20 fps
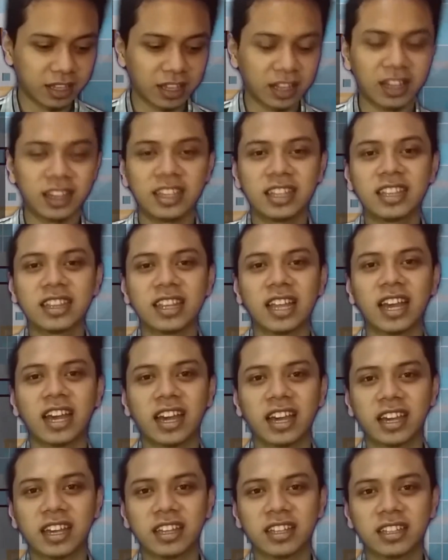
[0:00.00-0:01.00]
clean
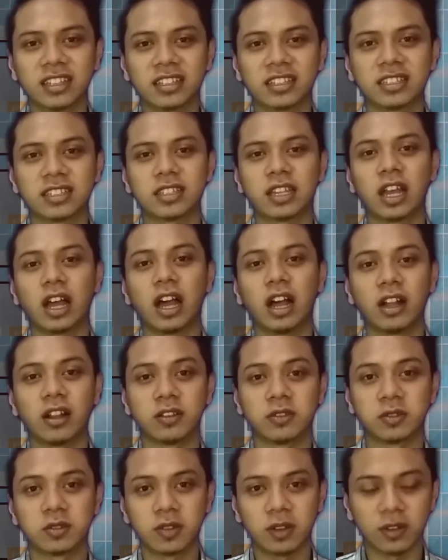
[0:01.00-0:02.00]
lines
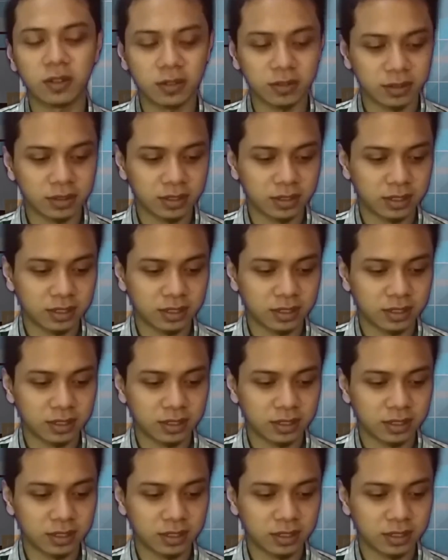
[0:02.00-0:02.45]
also